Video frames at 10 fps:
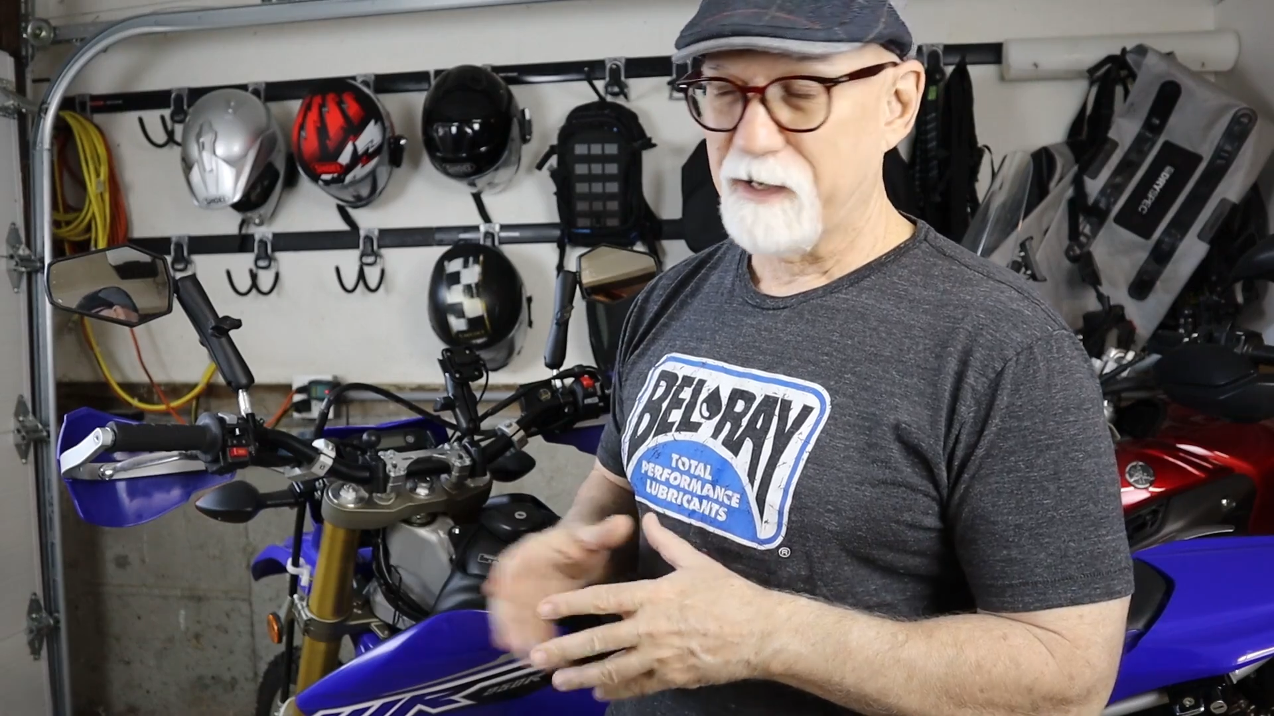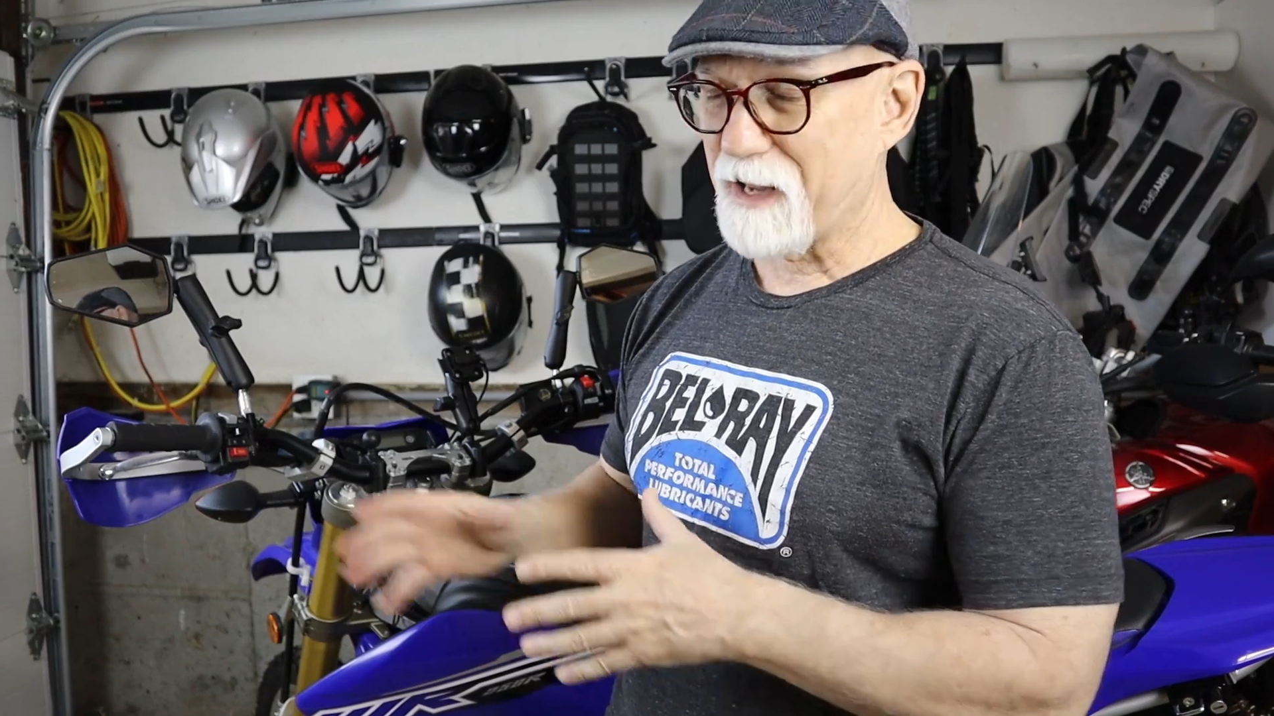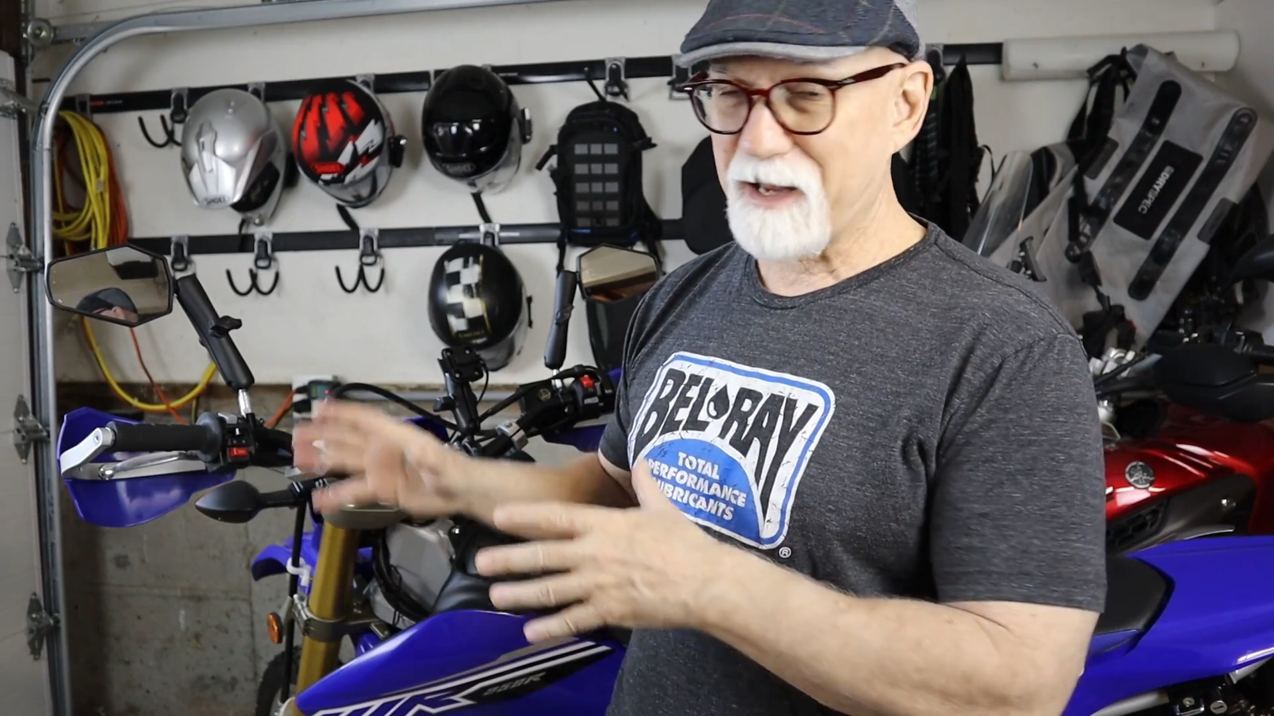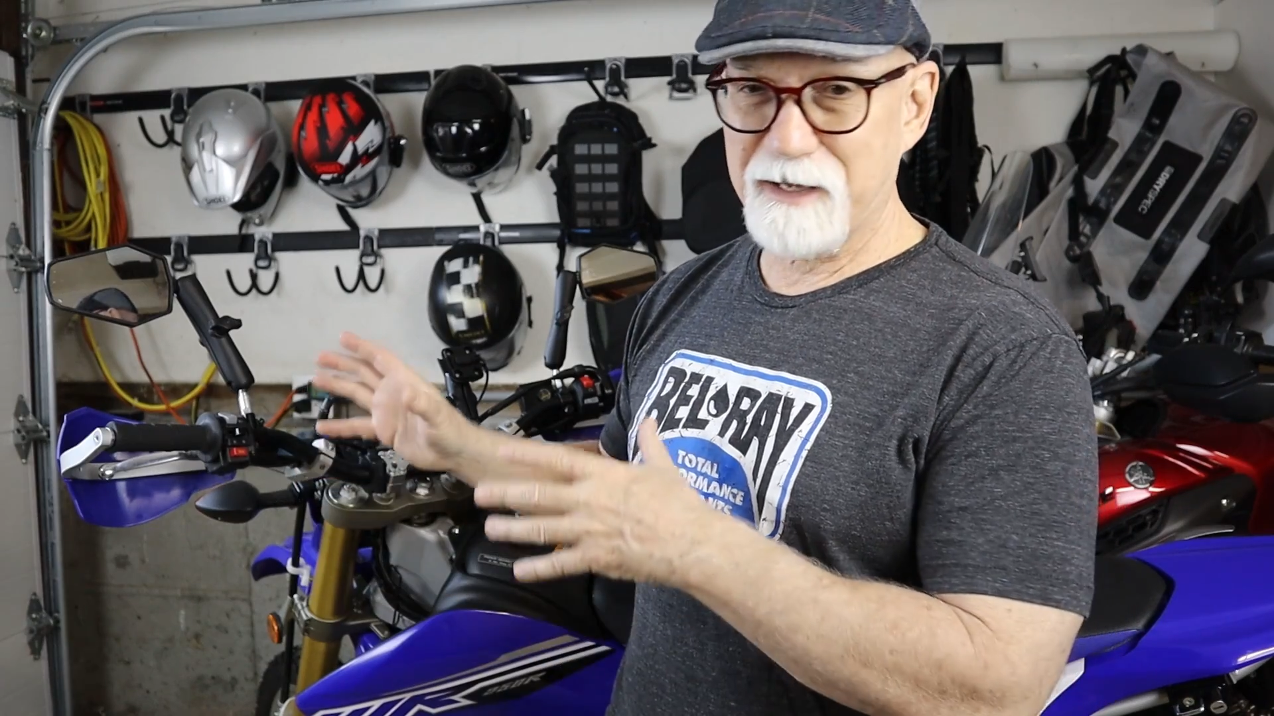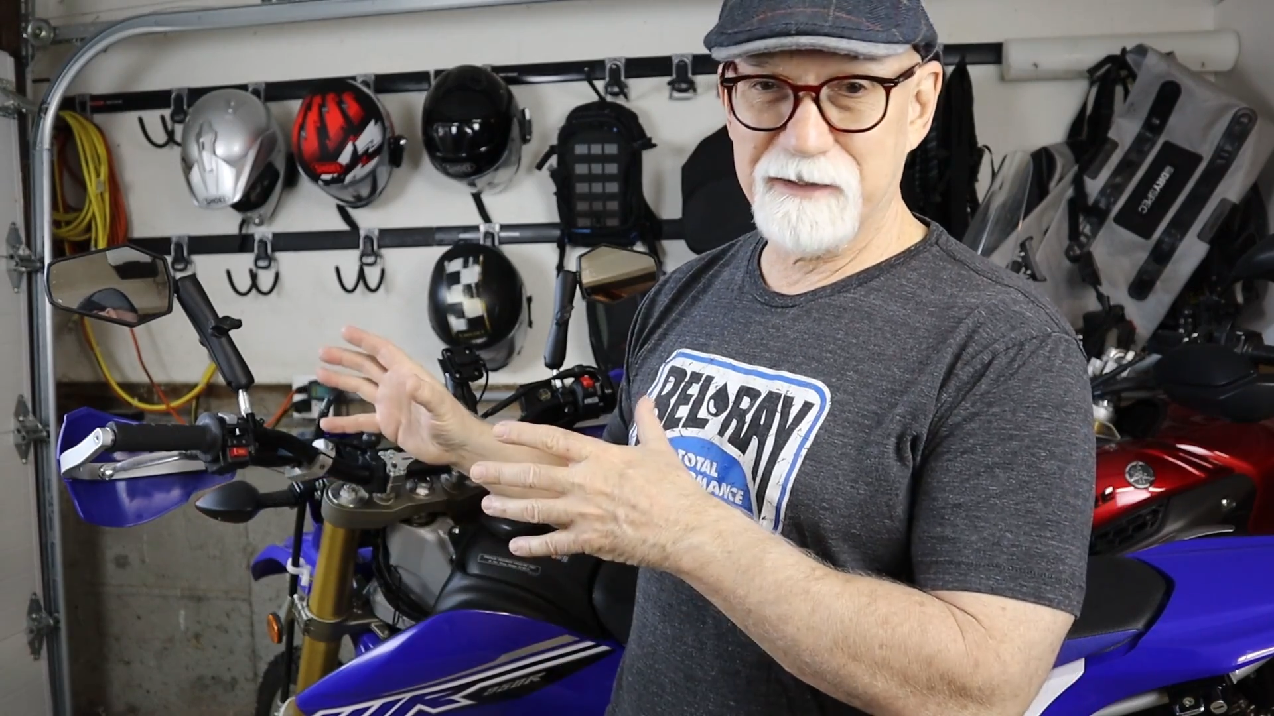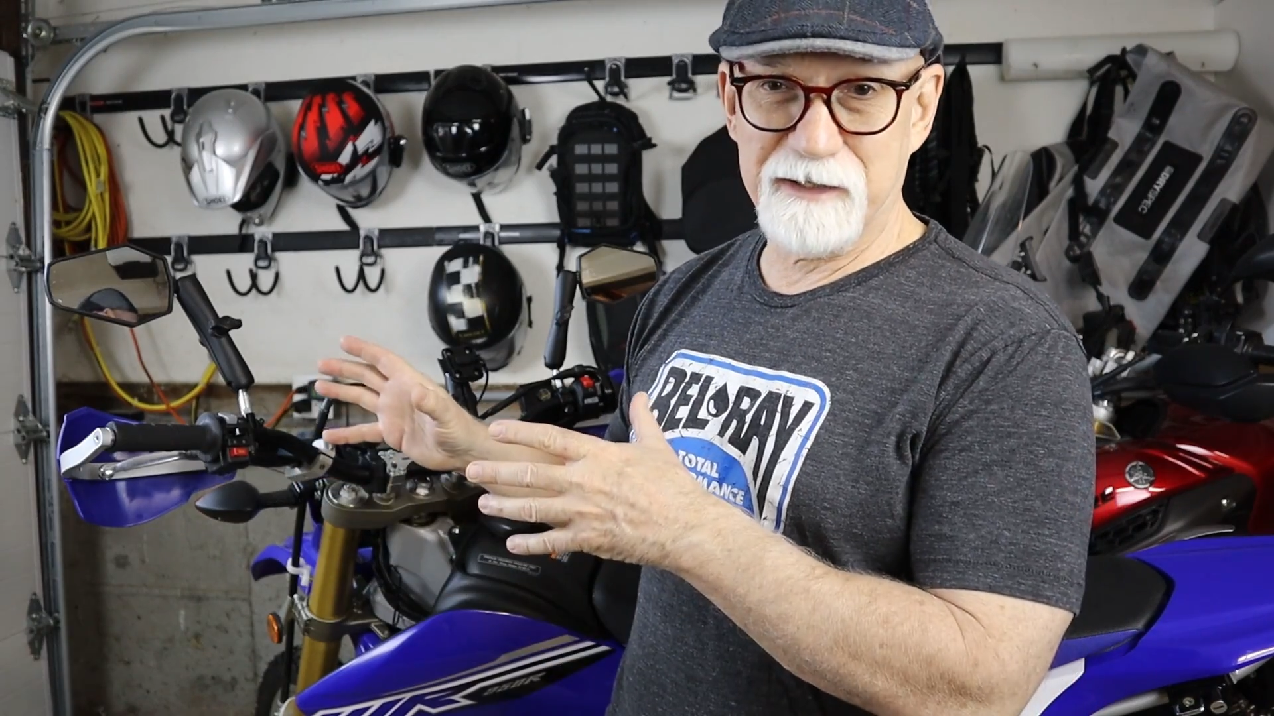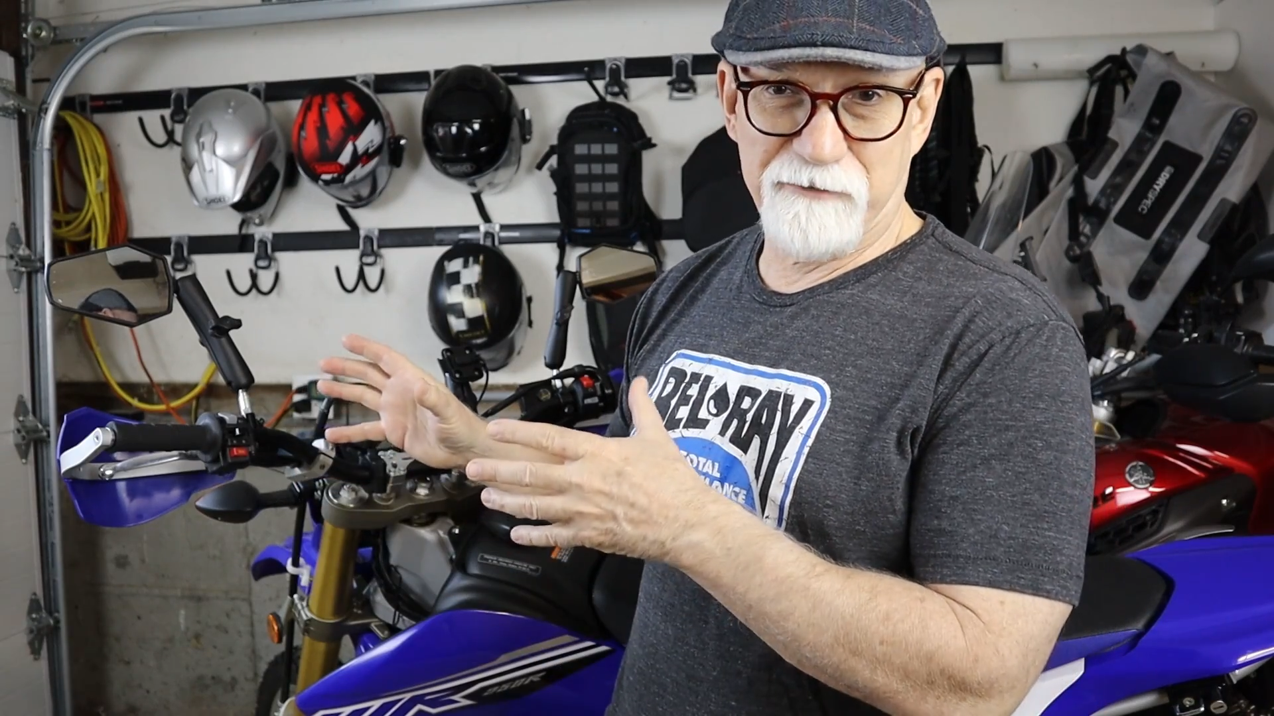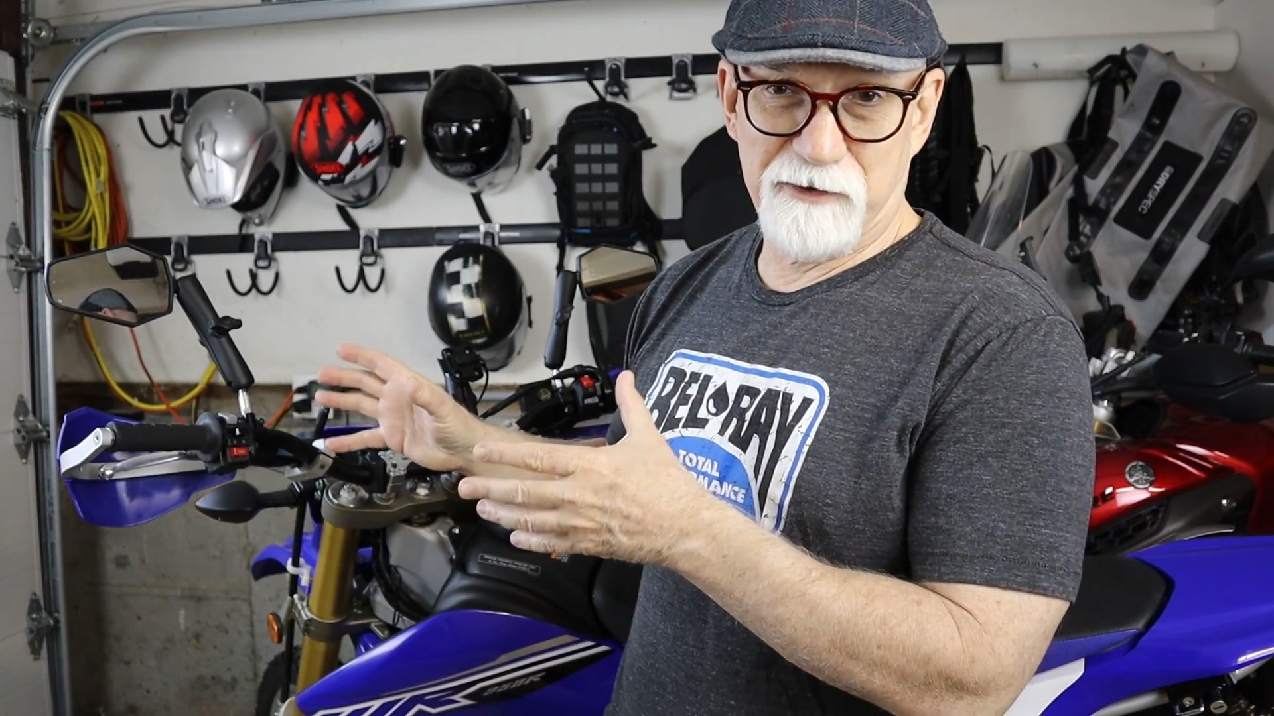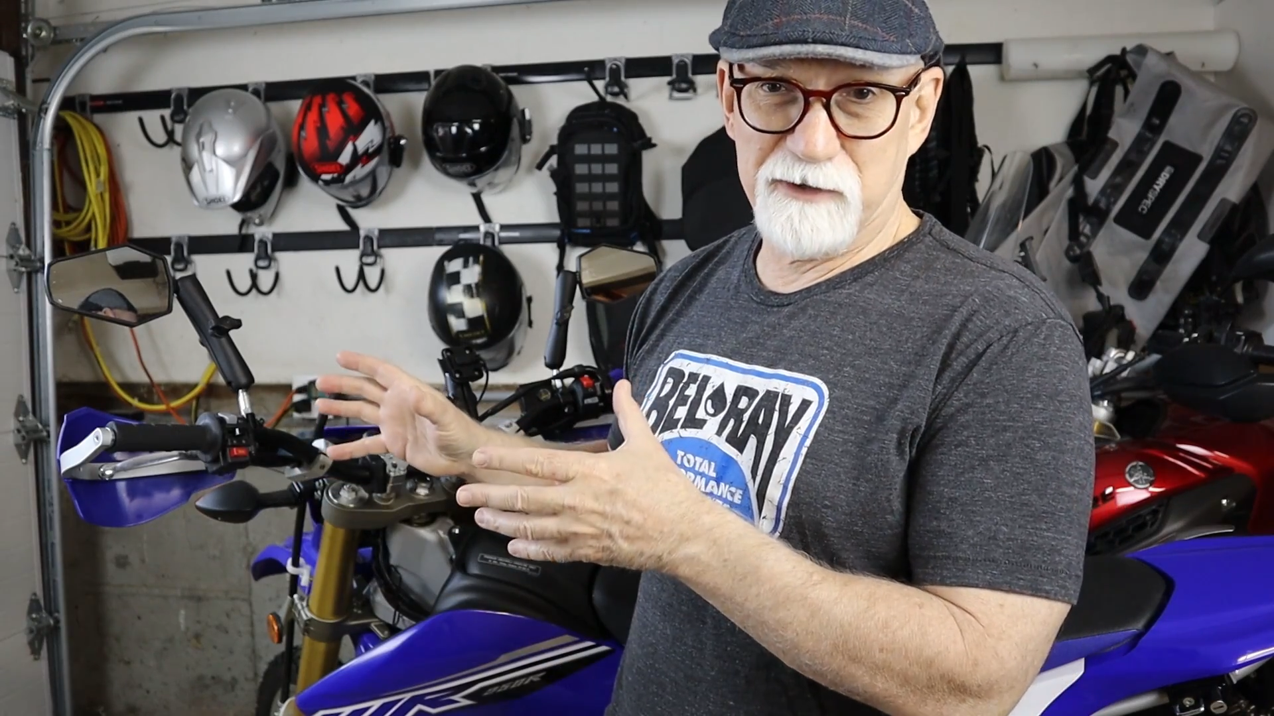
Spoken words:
And if you